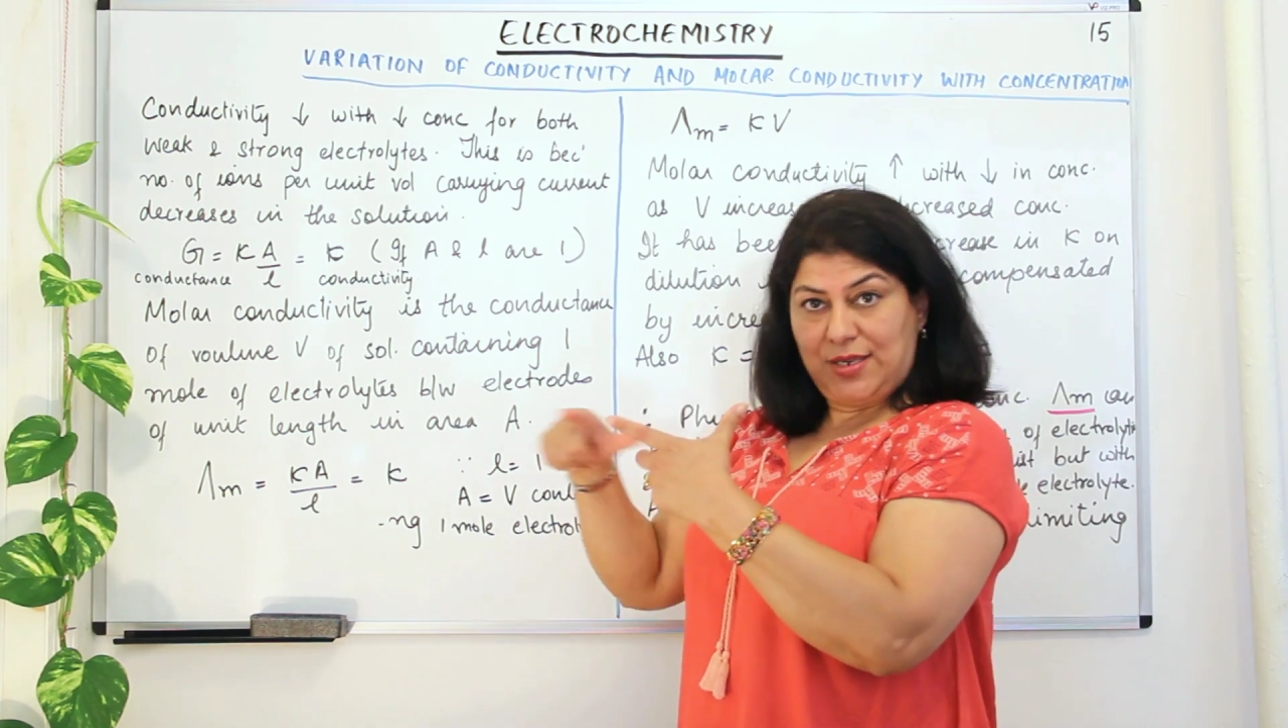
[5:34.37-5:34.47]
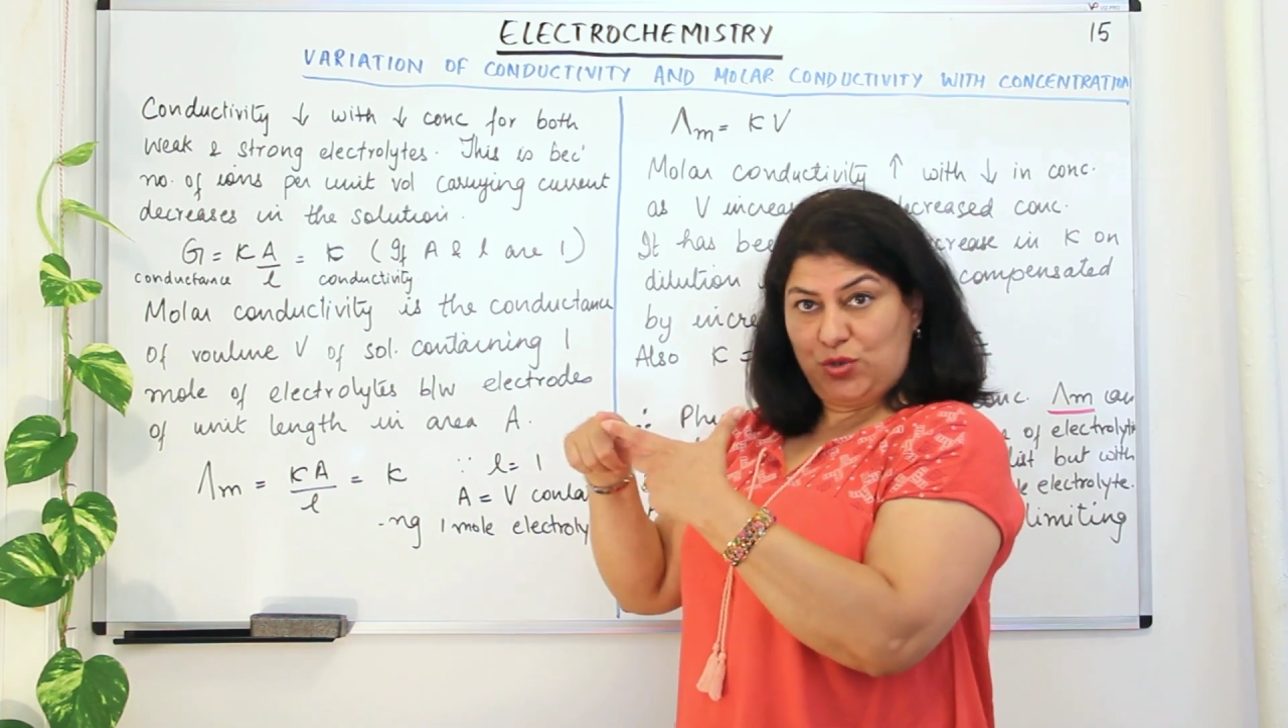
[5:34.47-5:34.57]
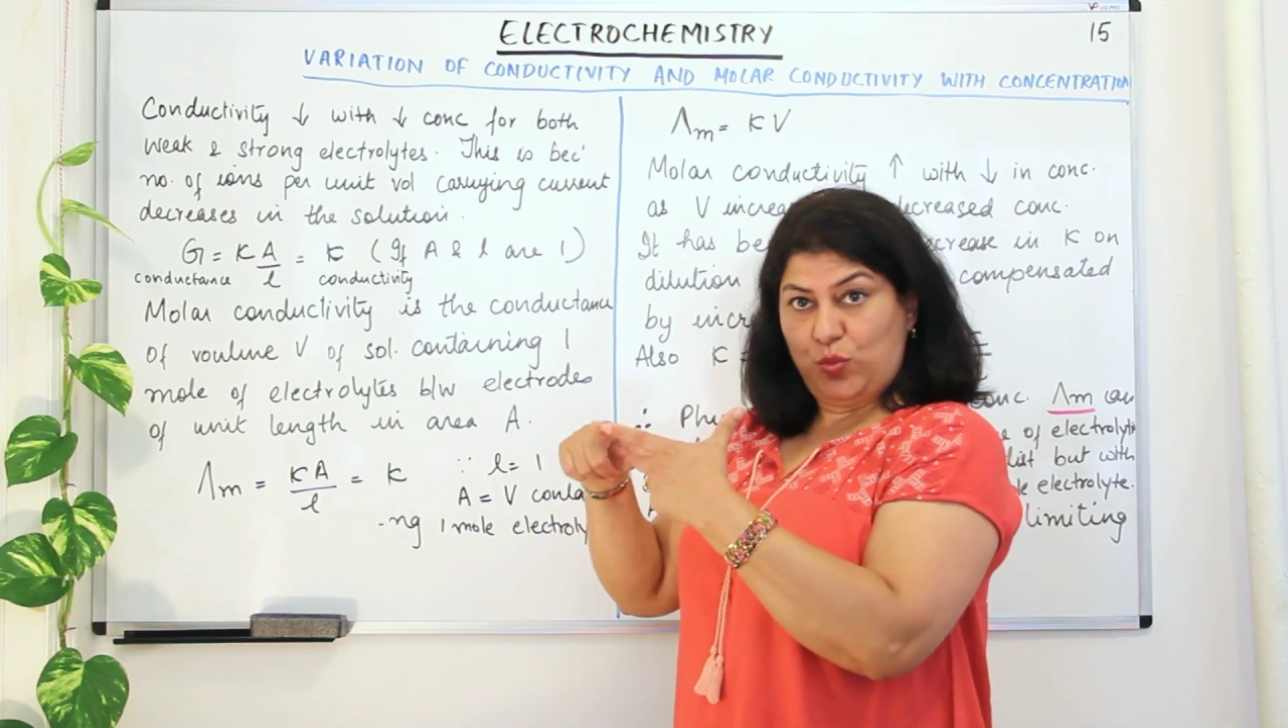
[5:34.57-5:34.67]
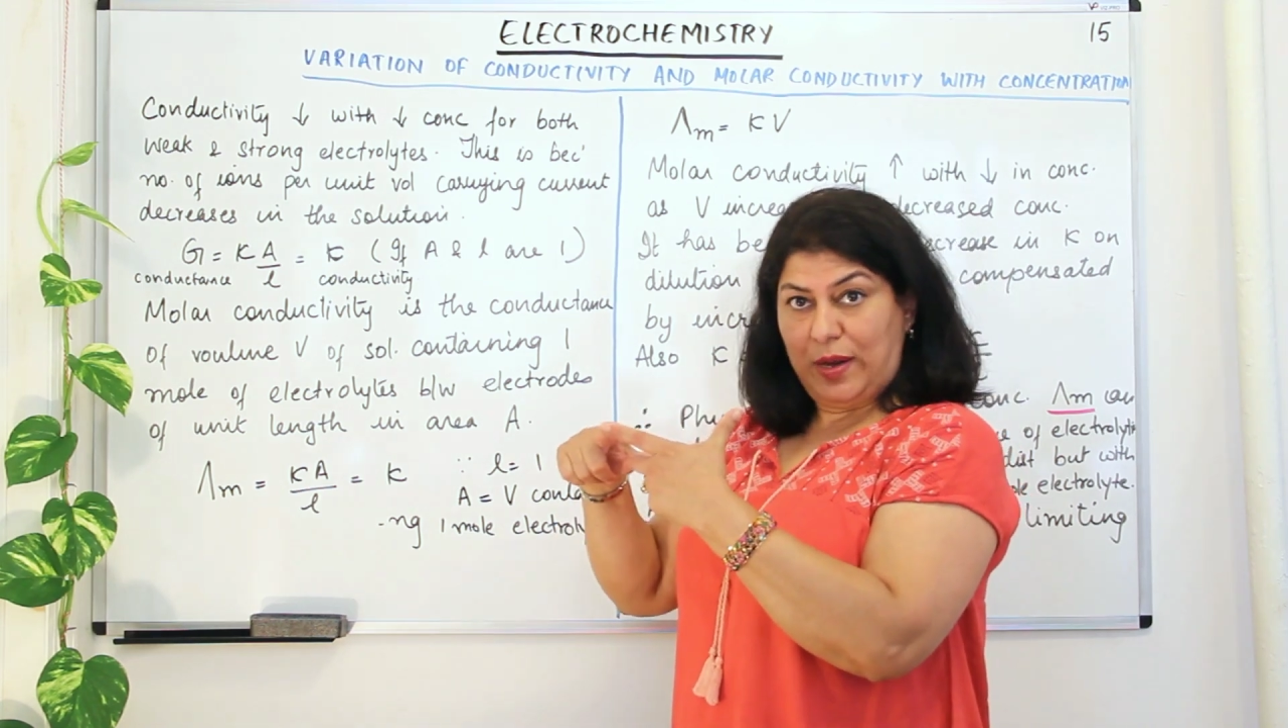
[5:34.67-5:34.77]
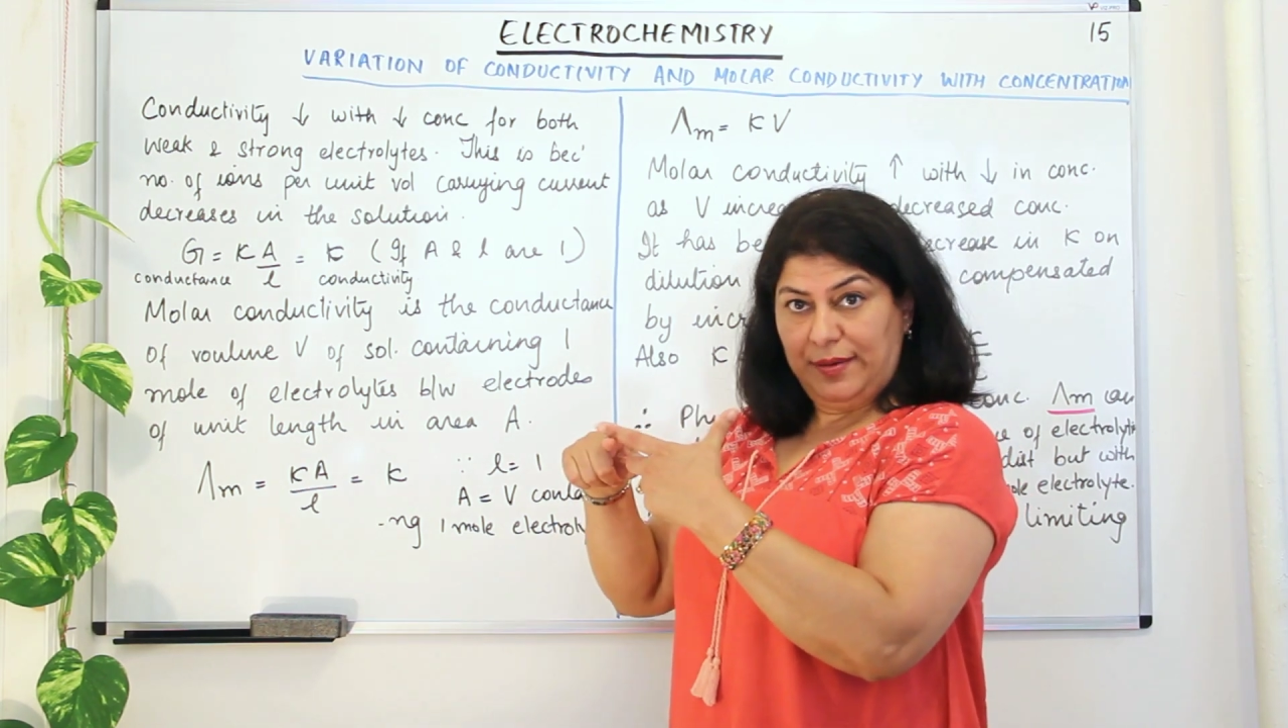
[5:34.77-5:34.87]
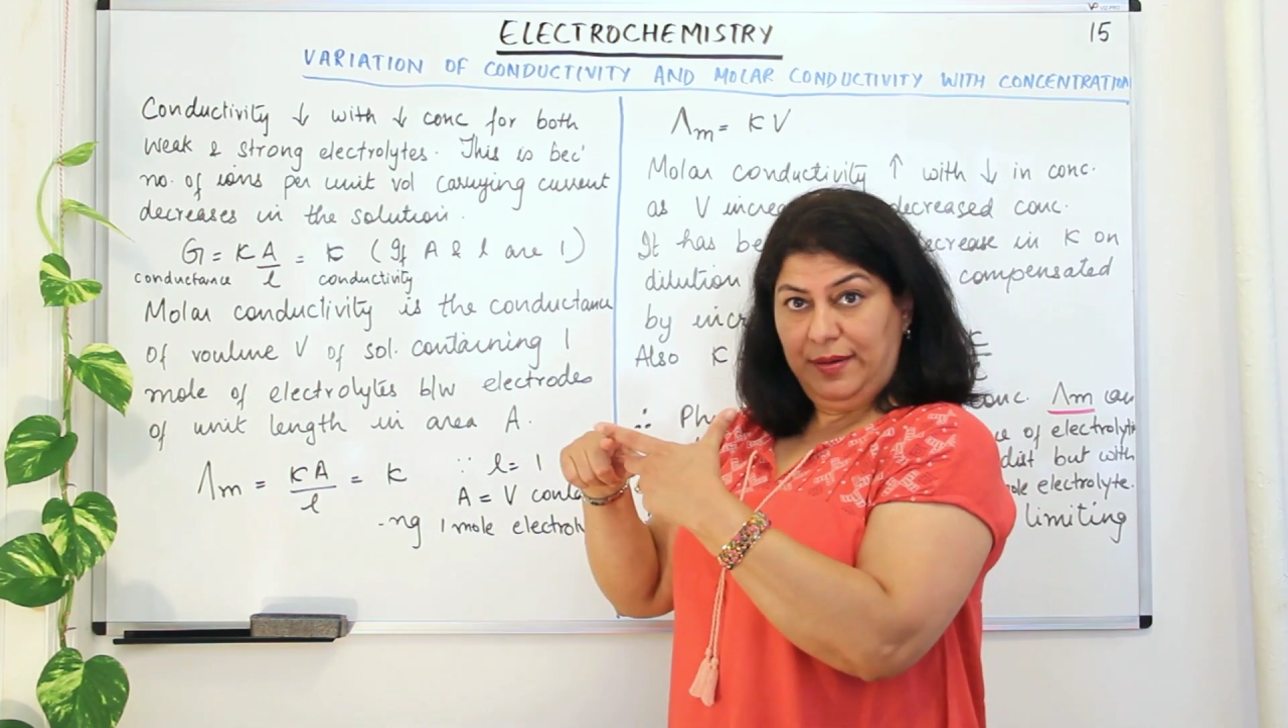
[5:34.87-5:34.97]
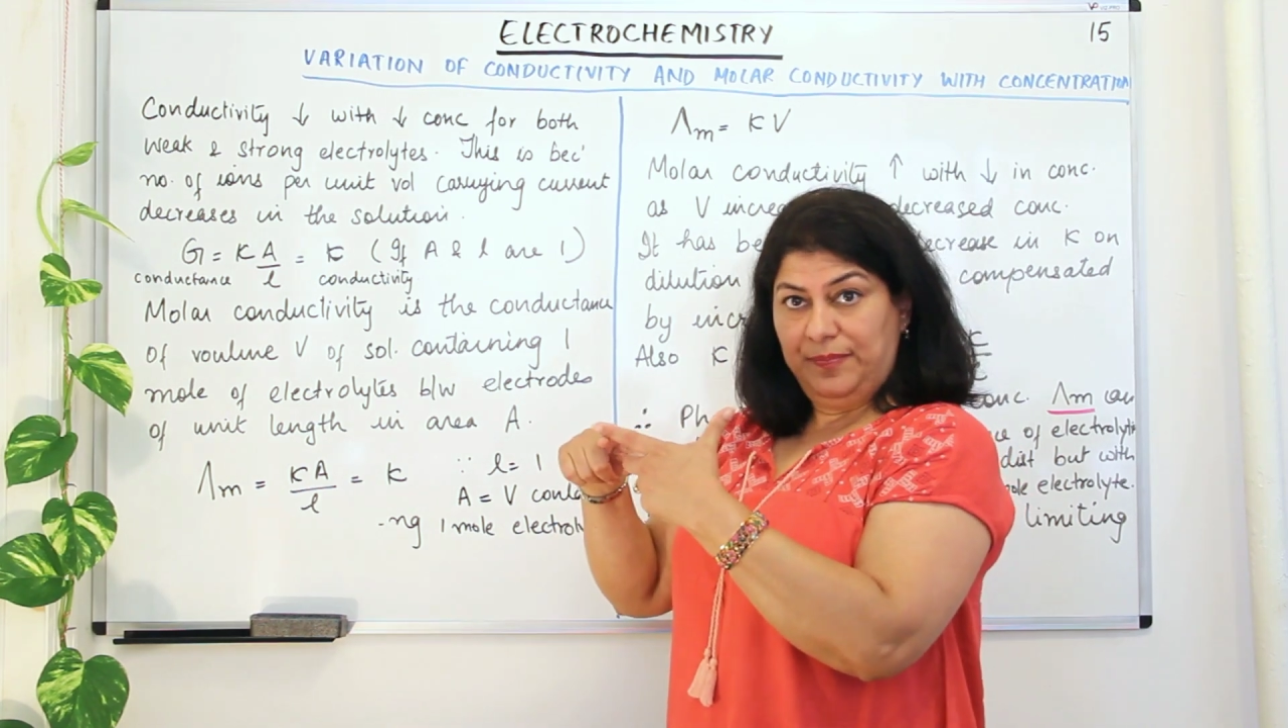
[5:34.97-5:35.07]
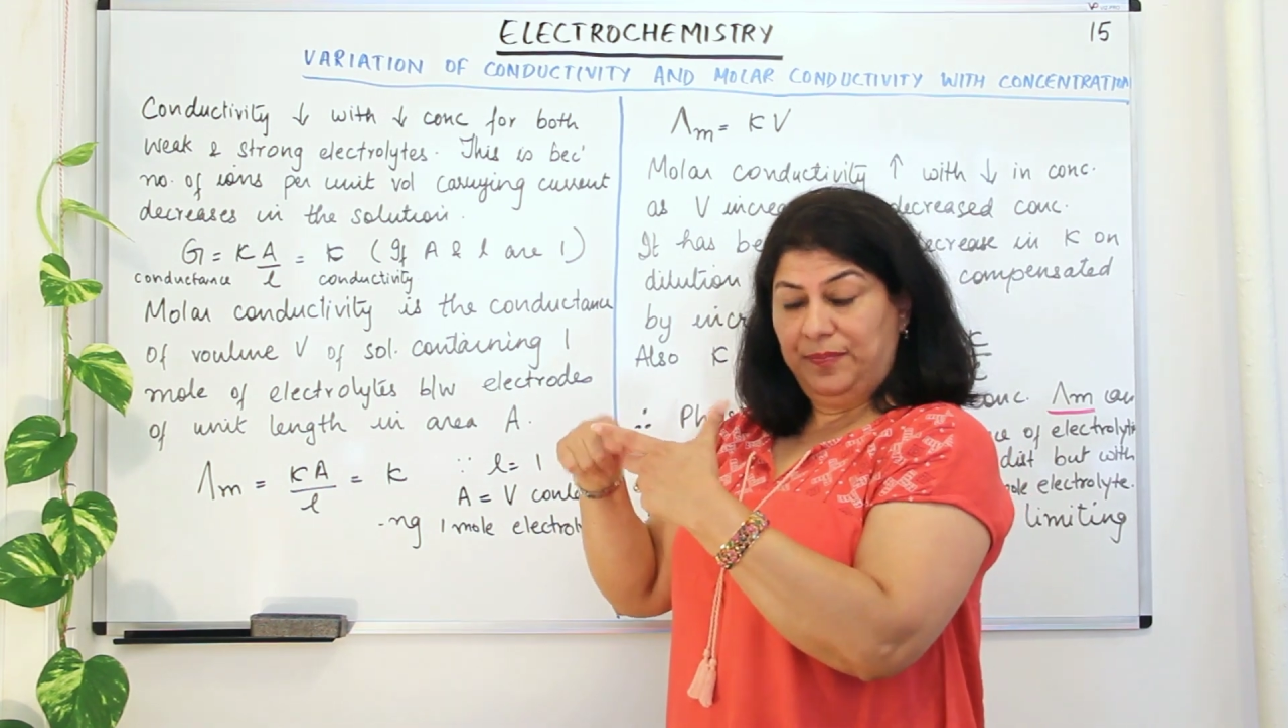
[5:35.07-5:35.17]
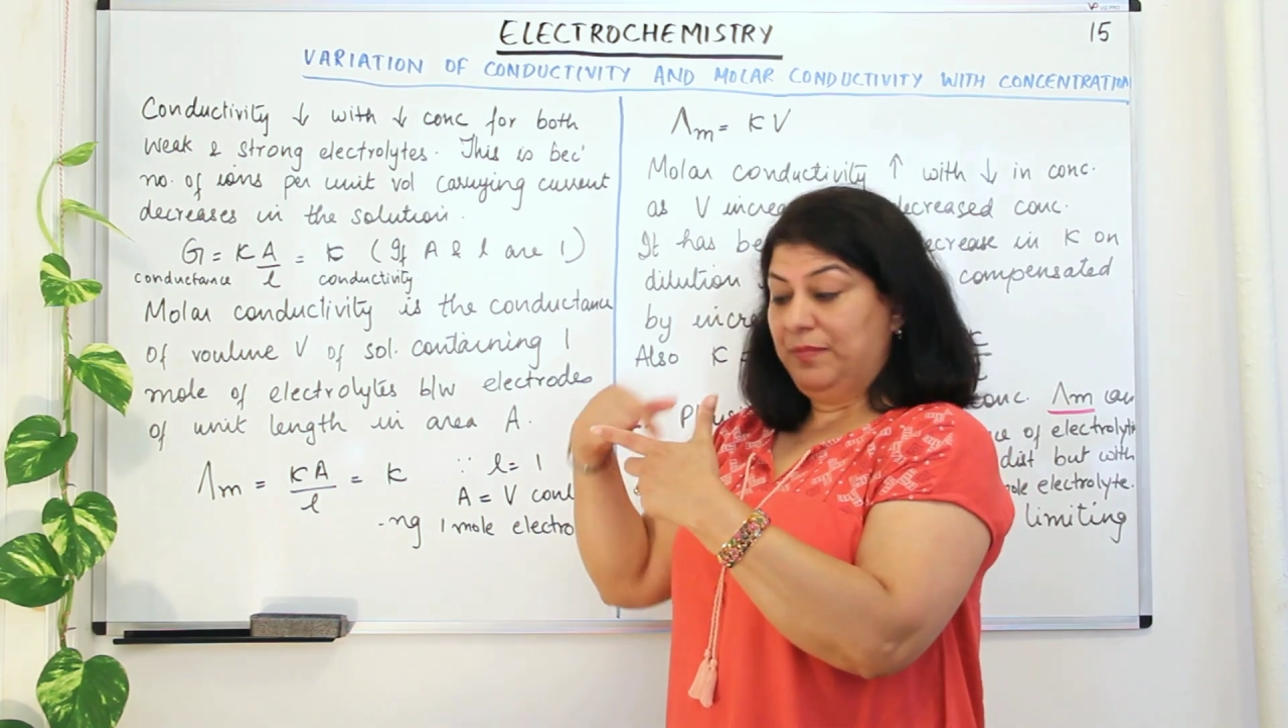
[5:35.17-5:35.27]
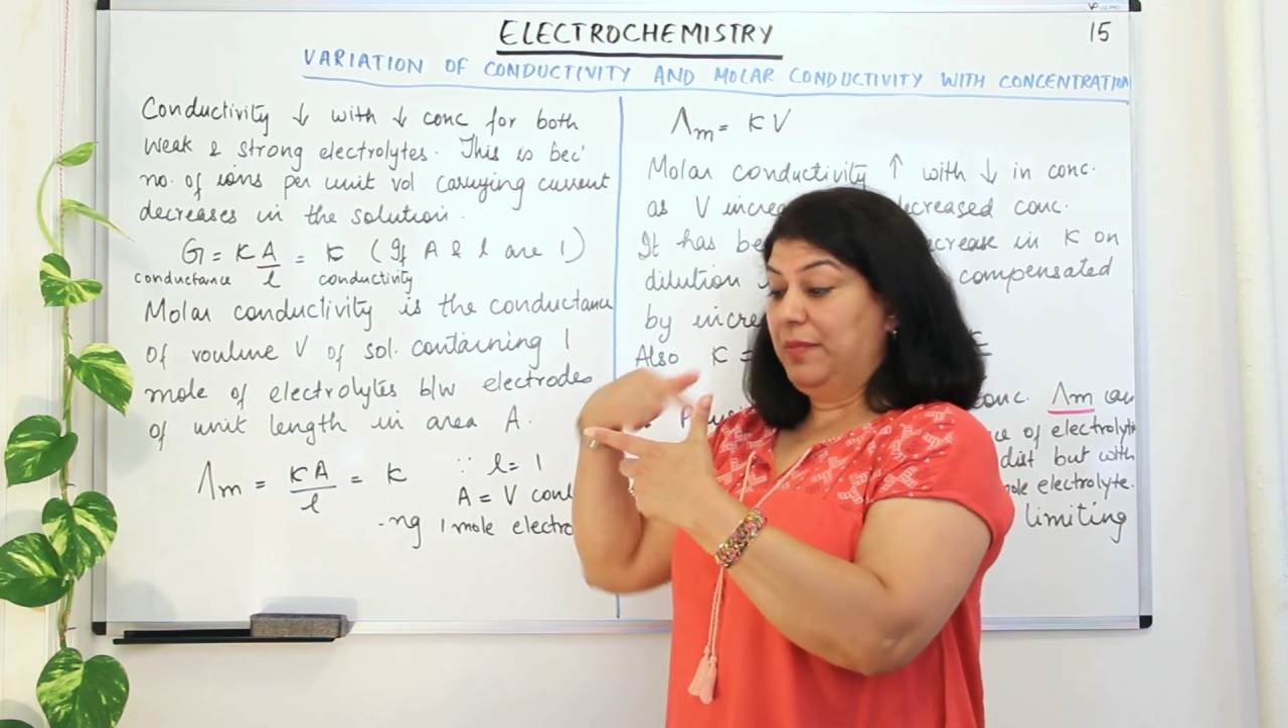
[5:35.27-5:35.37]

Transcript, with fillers: is 1,